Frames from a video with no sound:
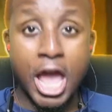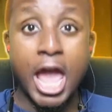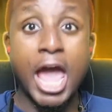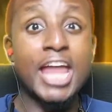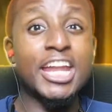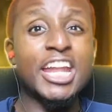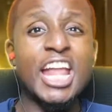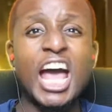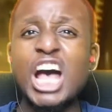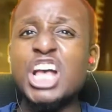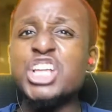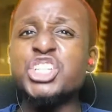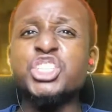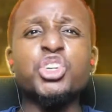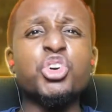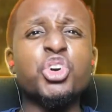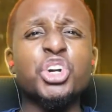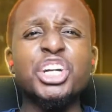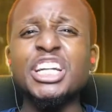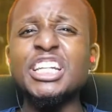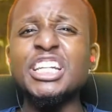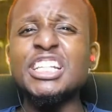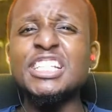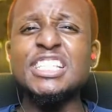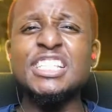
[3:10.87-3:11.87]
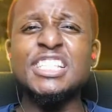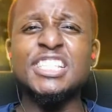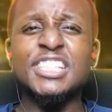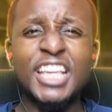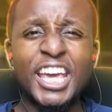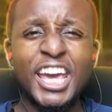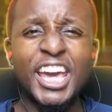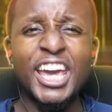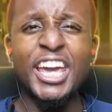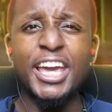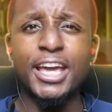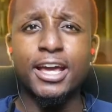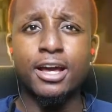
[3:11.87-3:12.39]
And as you can
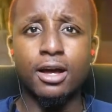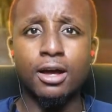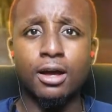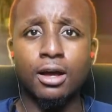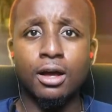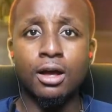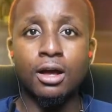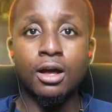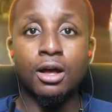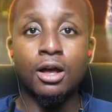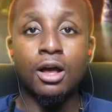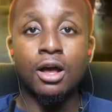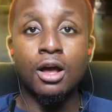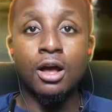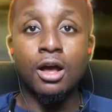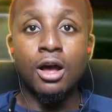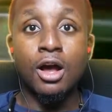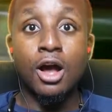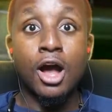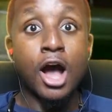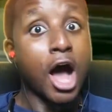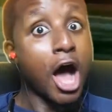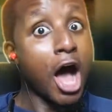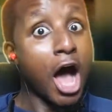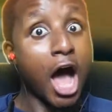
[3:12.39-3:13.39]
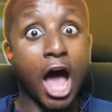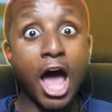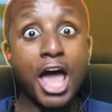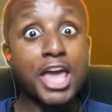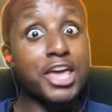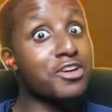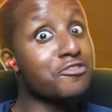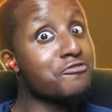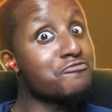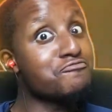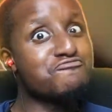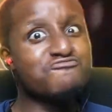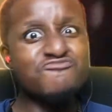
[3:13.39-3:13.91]
see, I am